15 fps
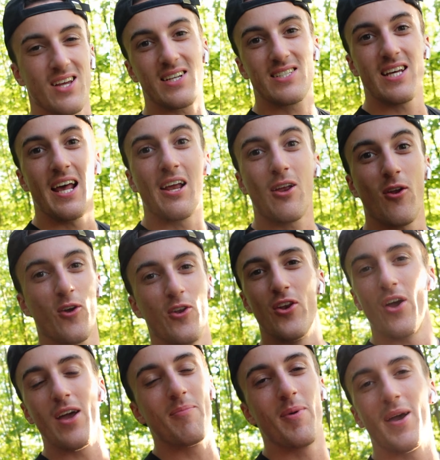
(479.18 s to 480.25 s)
like 10 o'clock at
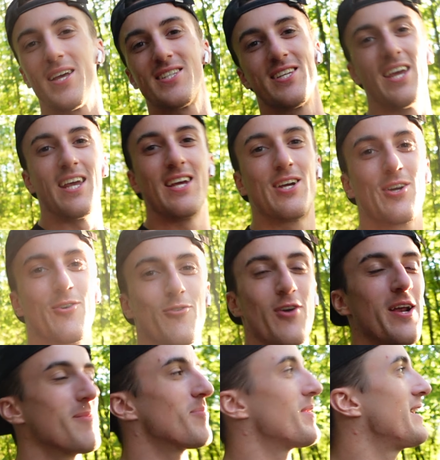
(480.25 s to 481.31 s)
night, but it's
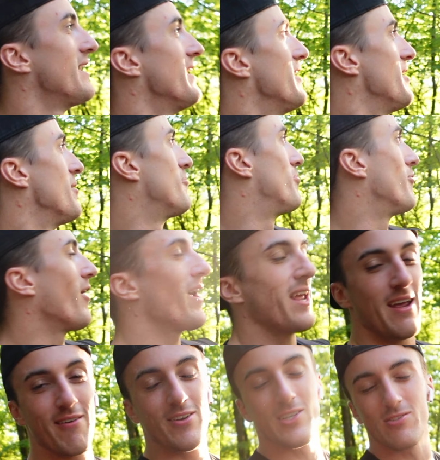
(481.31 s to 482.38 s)
incredibly bright
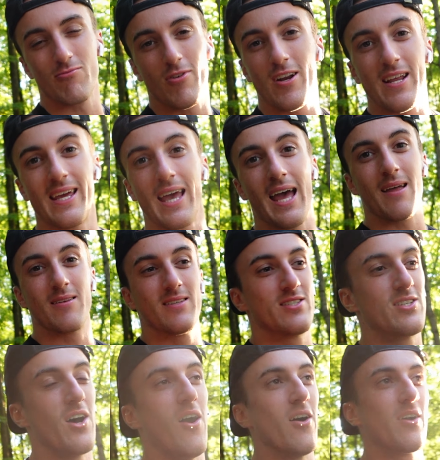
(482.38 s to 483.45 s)
here. It doesn't really get
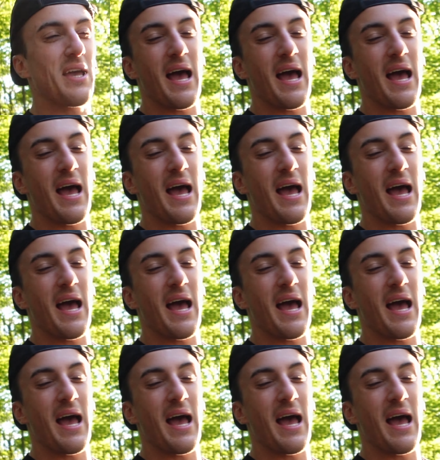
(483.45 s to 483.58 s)
dark